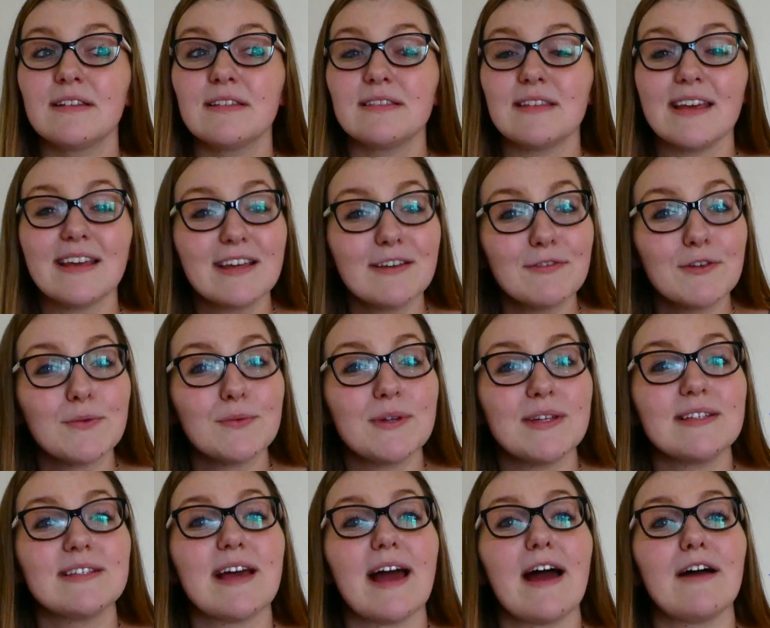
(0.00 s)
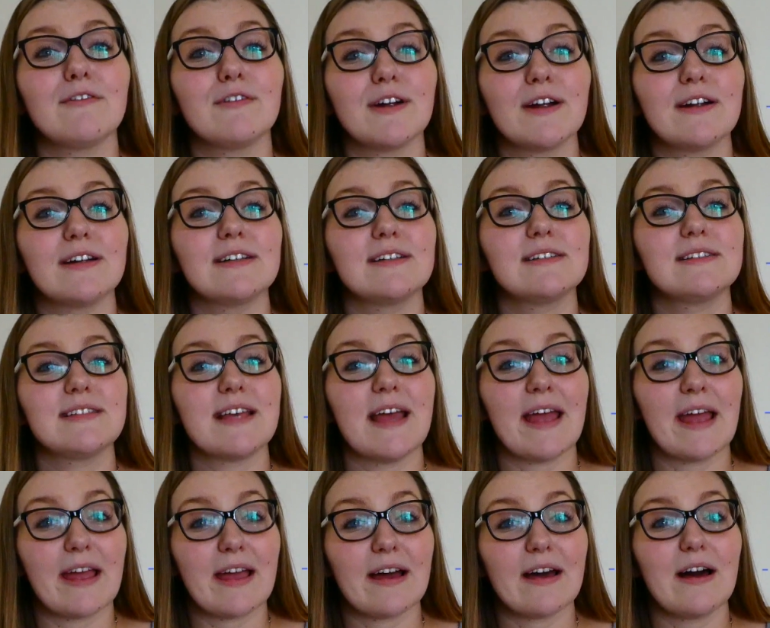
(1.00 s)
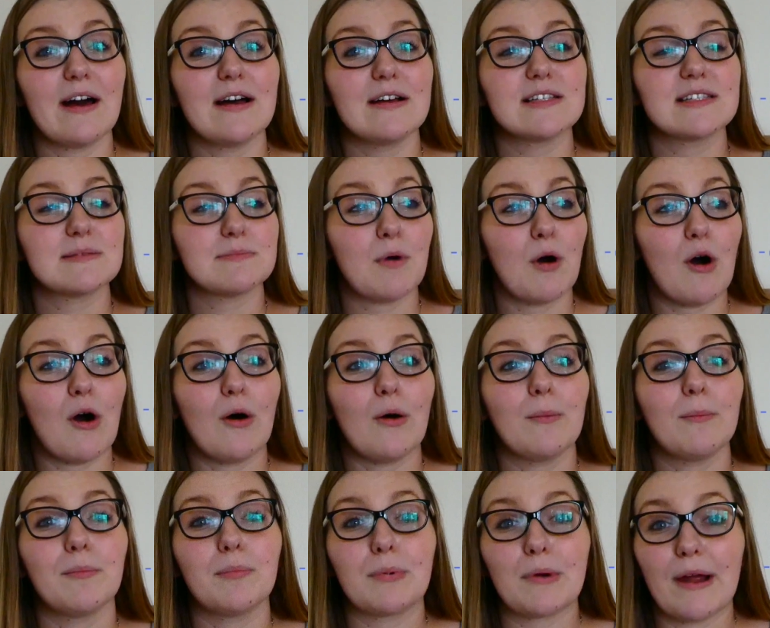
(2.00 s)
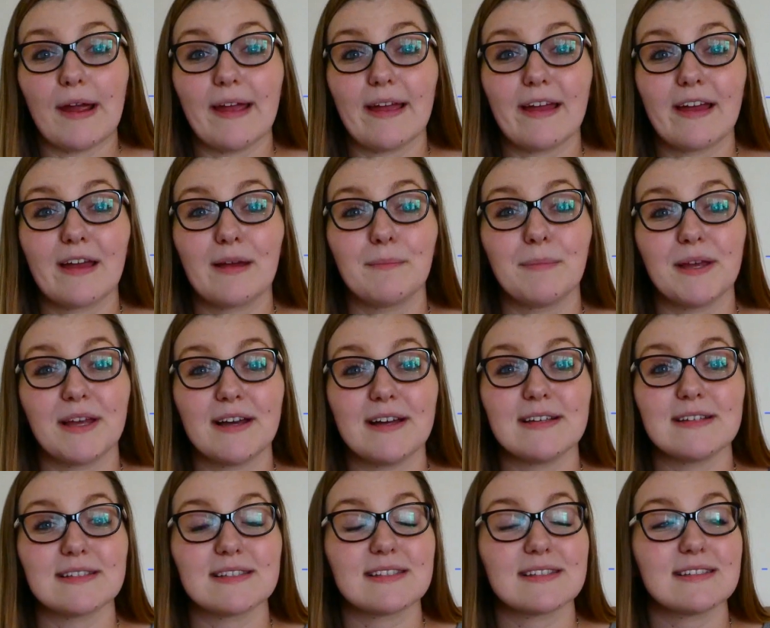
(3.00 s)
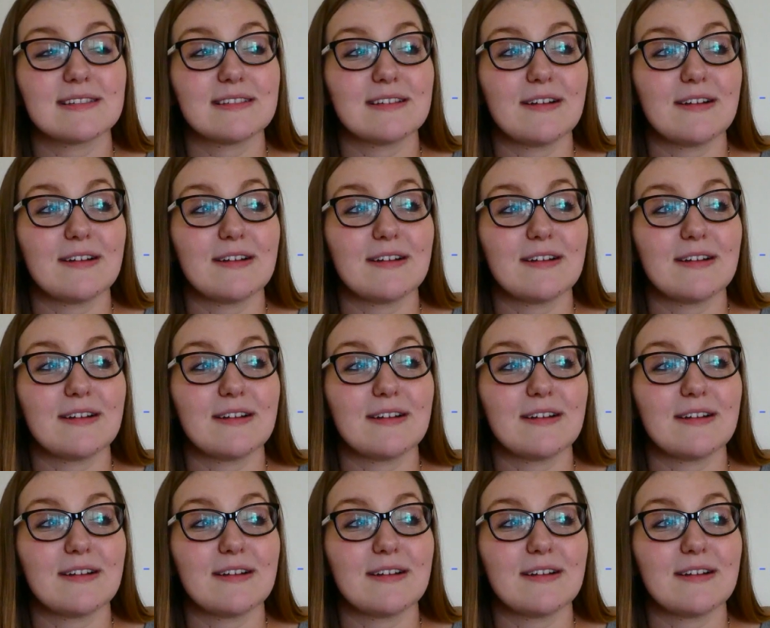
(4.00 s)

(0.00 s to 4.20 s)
think if you need to ever take a small break, because